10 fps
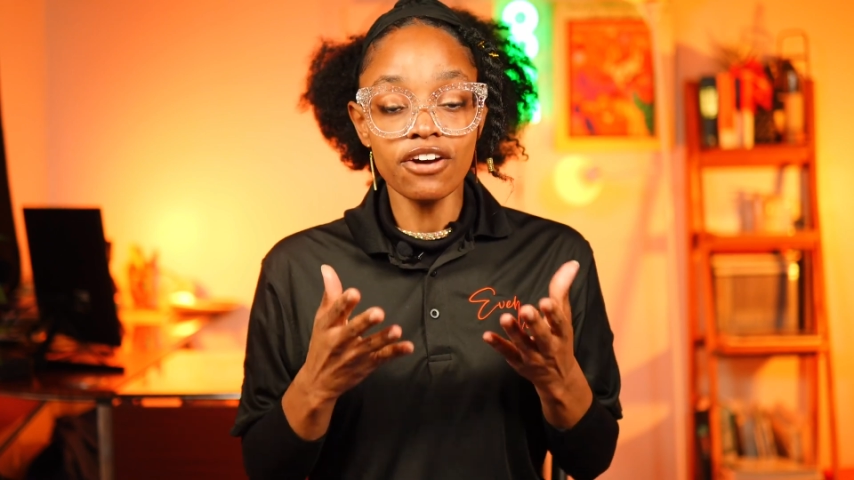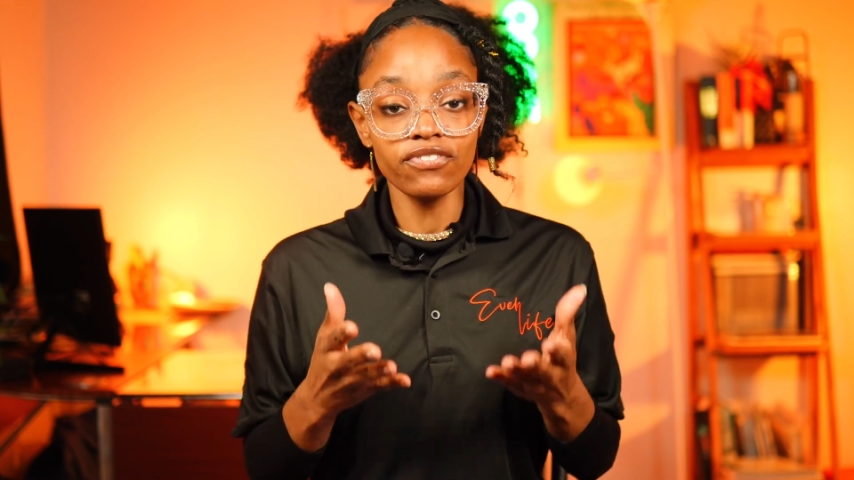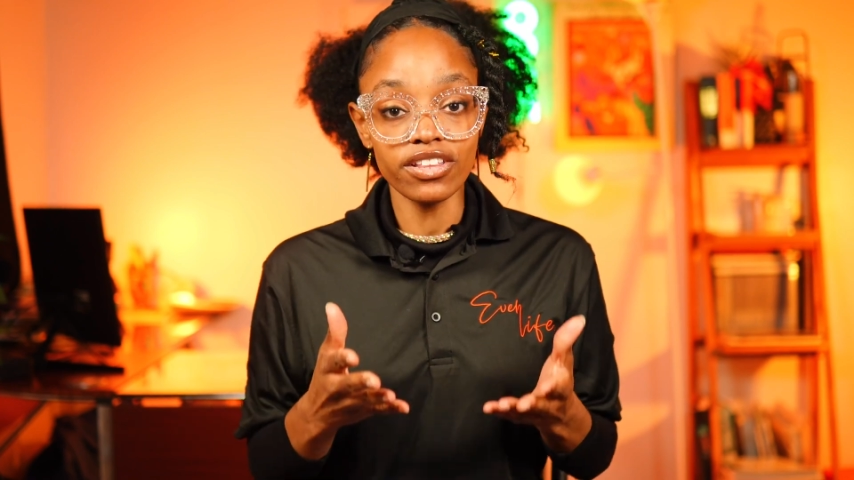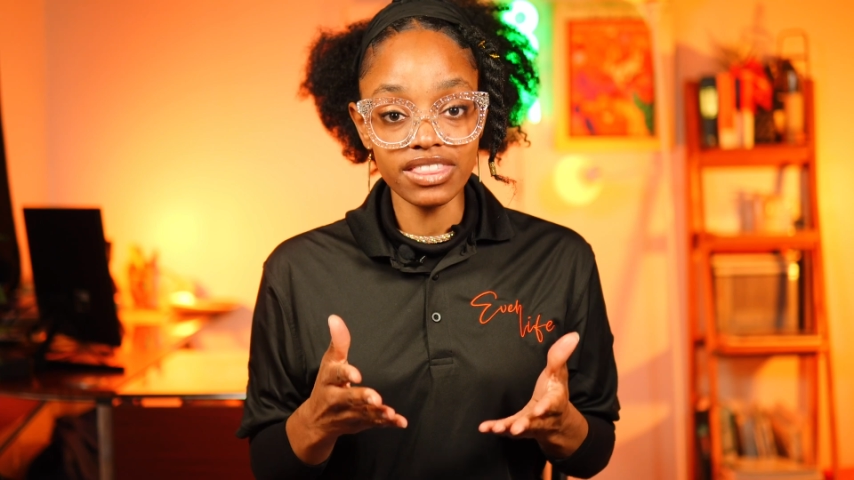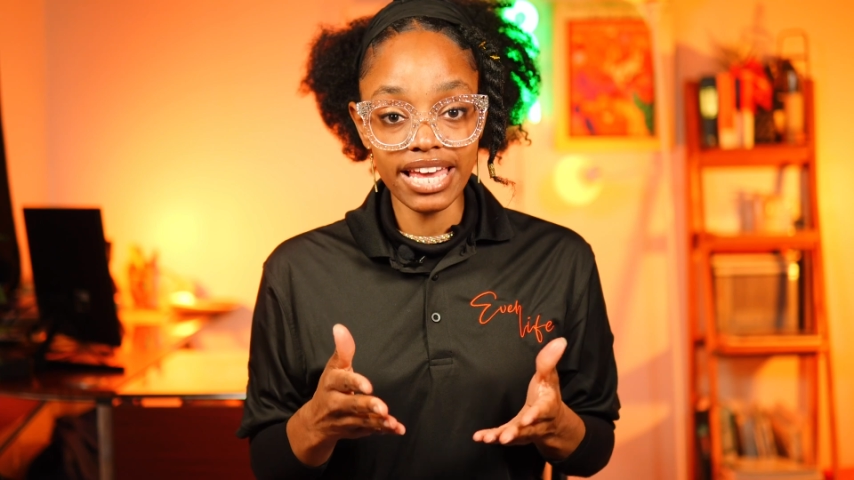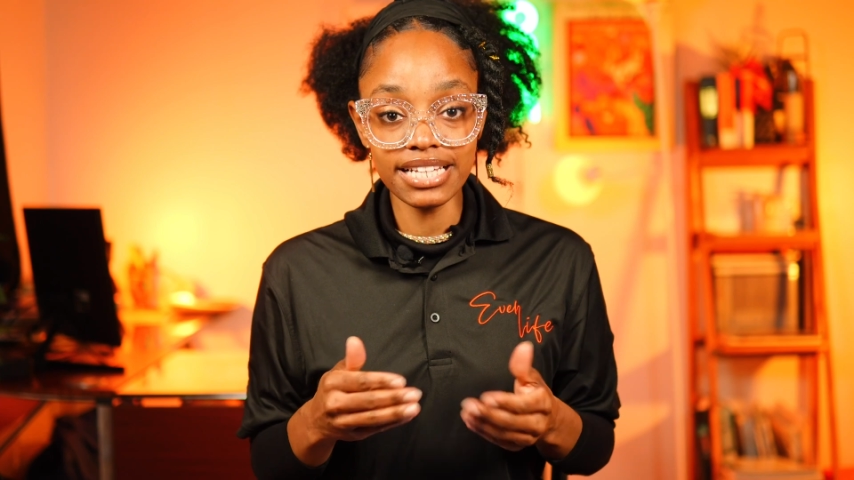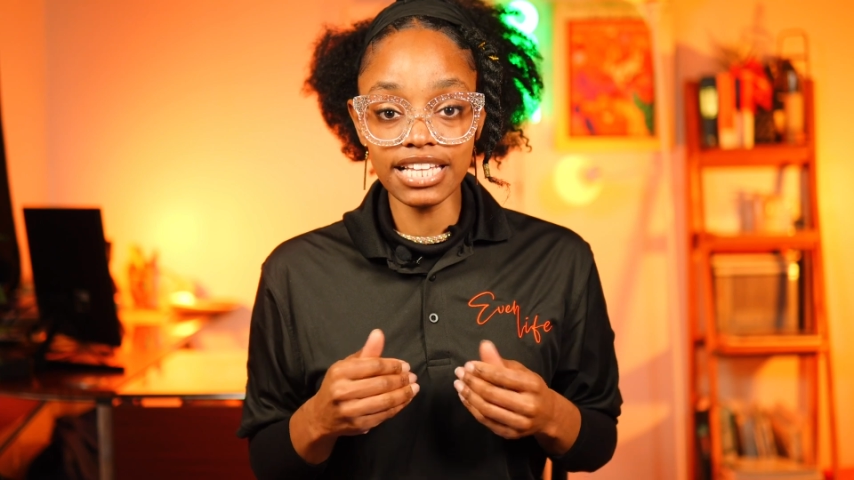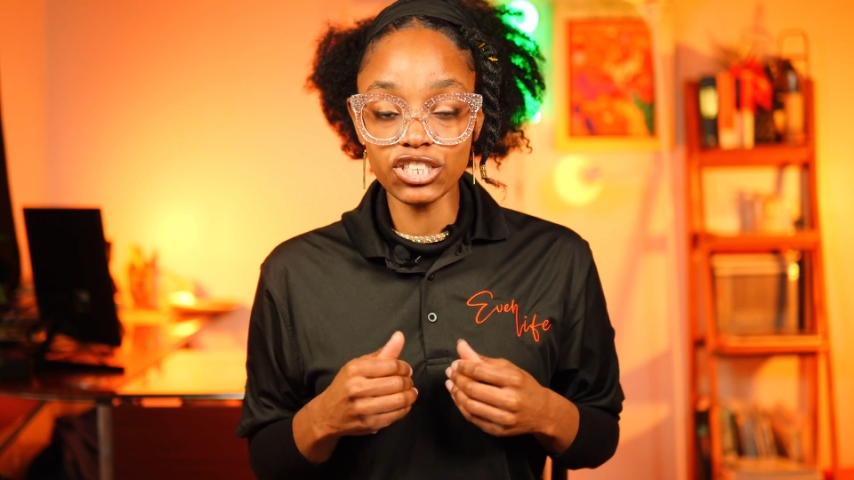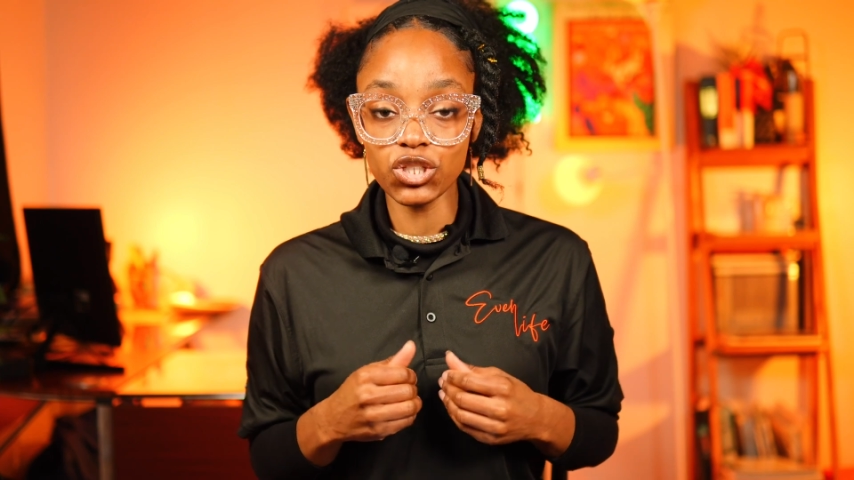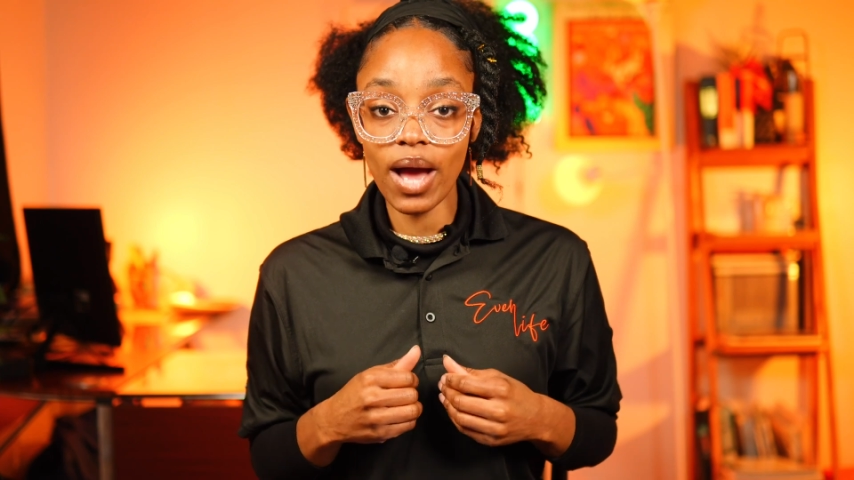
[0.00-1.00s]
for things
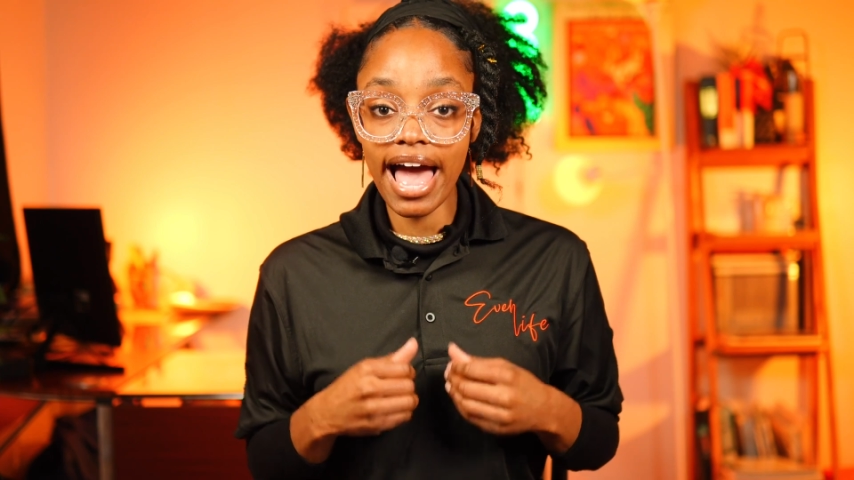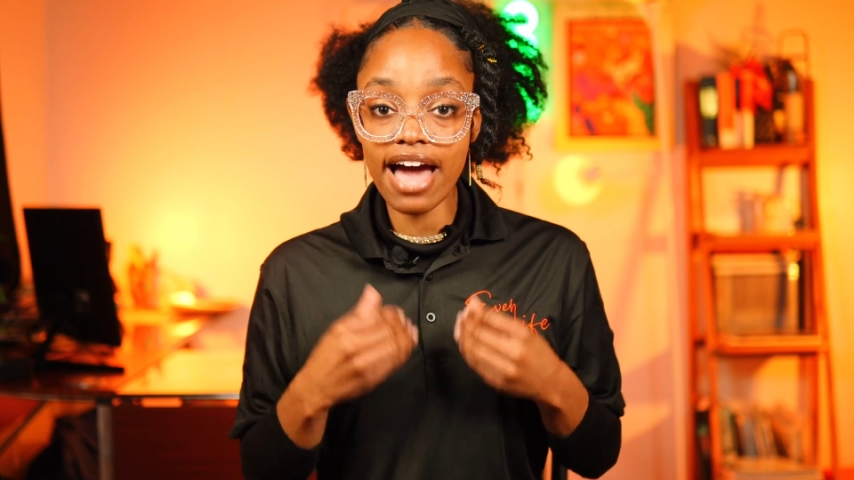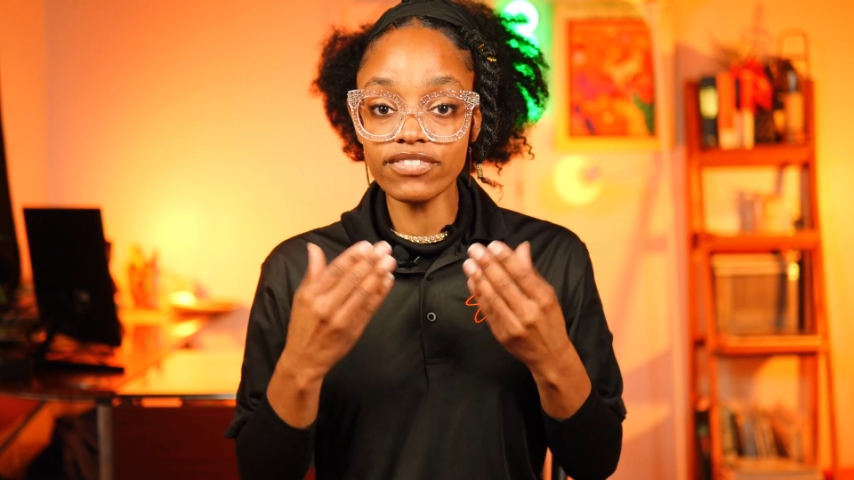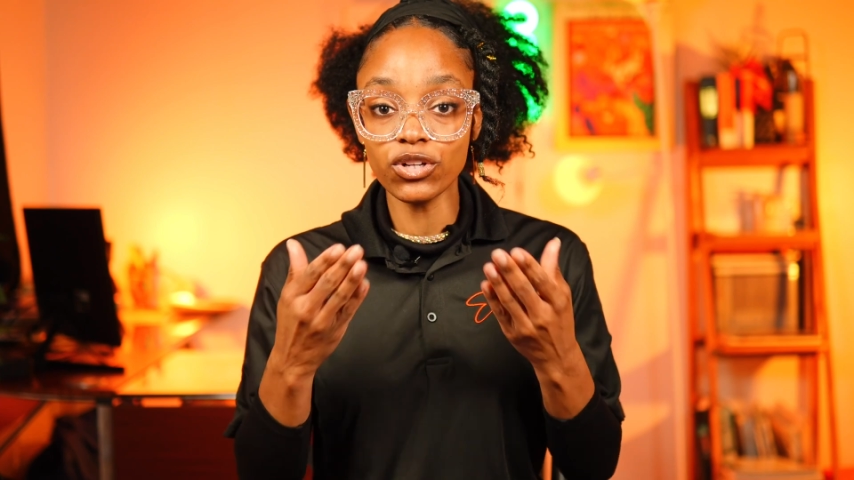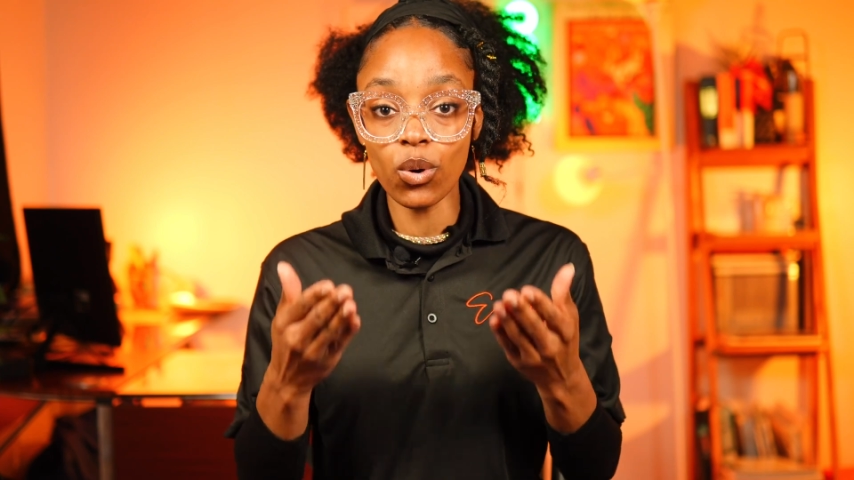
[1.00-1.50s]
that you have in